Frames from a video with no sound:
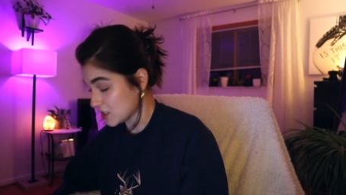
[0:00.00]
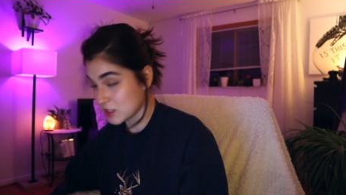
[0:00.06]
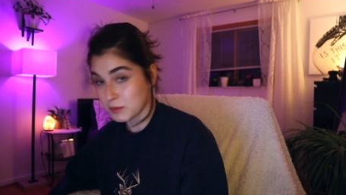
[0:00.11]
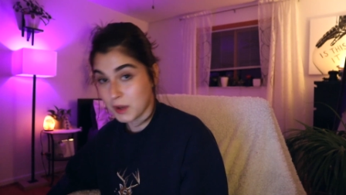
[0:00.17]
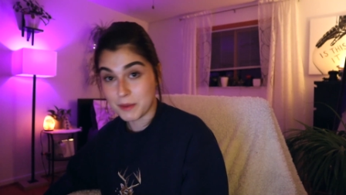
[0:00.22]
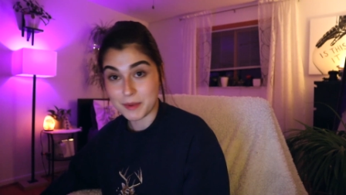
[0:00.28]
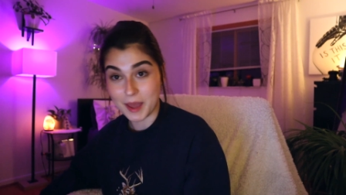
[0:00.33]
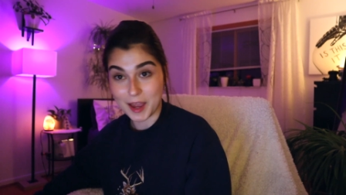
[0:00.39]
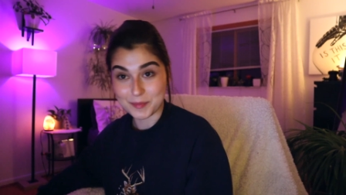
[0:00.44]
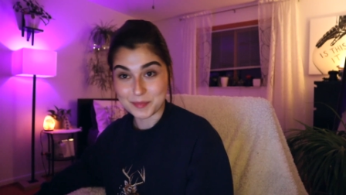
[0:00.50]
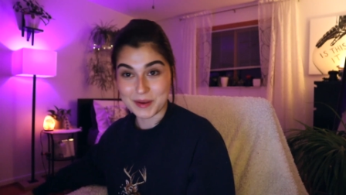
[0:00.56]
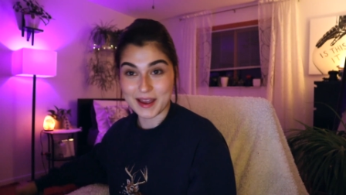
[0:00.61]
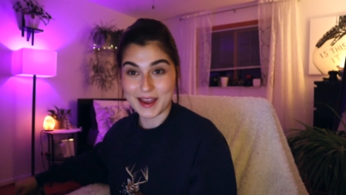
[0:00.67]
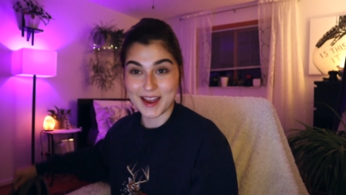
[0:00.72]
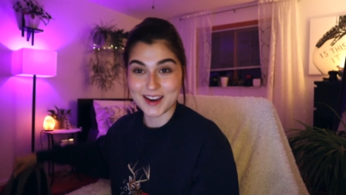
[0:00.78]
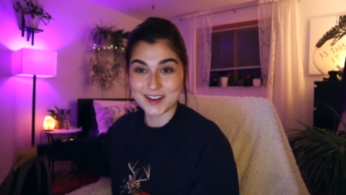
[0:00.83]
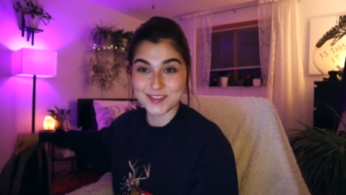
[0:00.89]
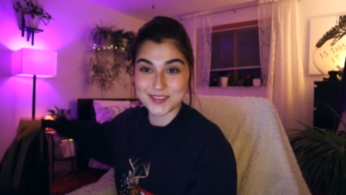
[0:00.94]
is my
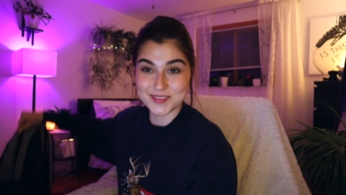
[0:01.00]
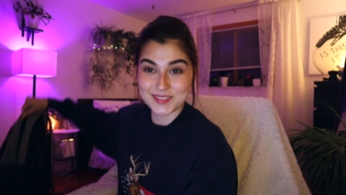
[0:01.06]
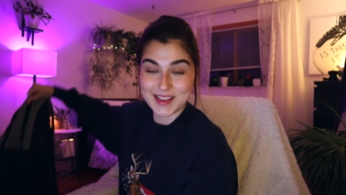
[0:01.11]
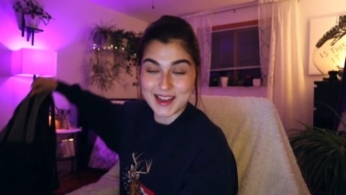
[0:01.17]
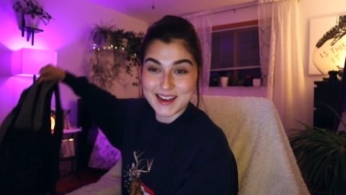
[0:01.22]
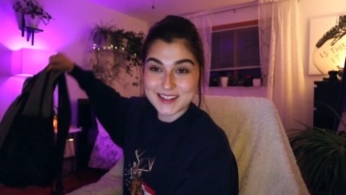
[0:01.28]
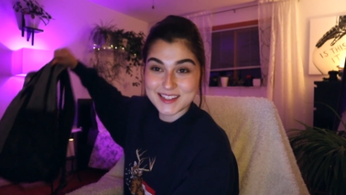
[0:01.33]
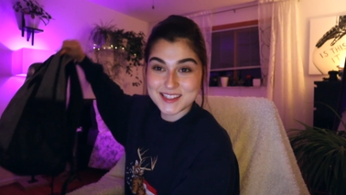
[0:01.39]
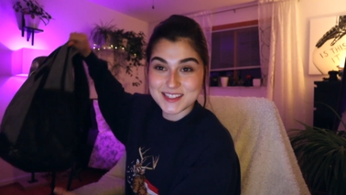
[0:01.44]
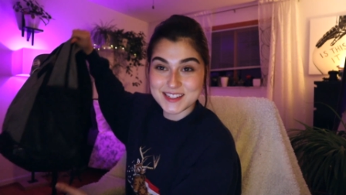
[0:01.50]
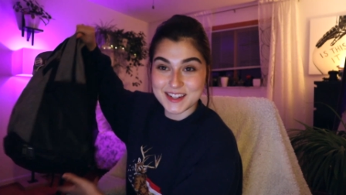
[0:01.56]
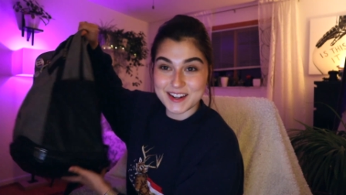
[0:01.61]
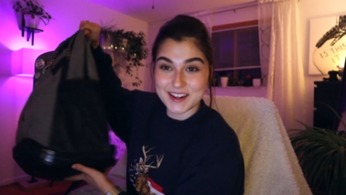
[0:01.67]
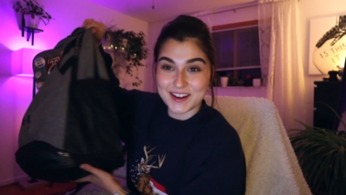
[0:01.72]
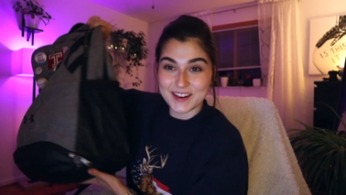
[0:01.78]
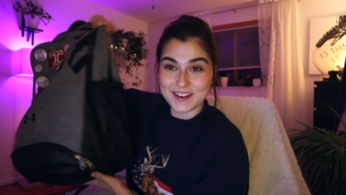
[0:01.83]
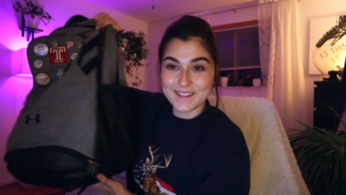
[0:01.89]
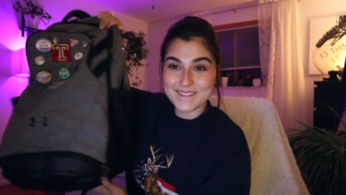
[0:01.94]
backpack from last
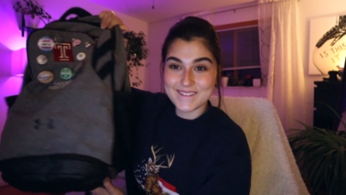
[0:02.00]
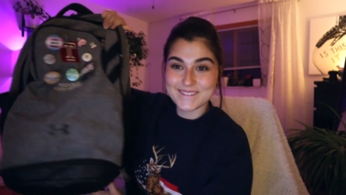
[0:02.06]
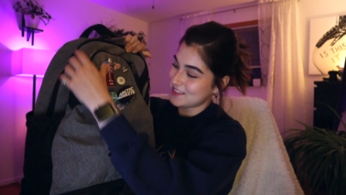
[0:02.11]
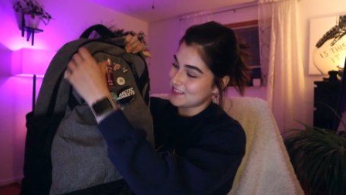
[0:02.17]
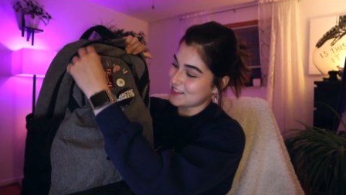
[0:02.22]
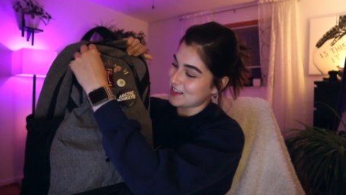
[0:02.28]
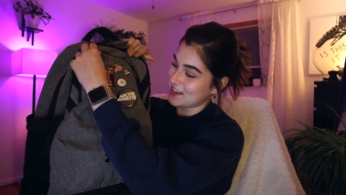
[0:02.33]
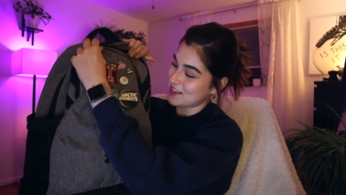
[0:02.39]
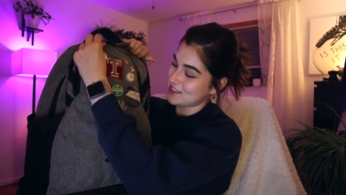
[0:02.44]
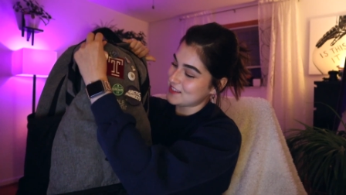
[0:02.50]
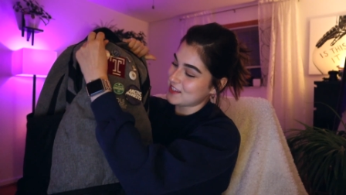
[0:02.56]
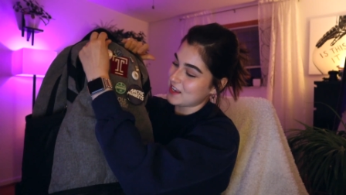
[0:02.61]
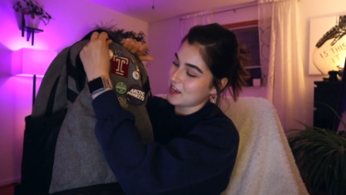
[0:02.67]
year. It says,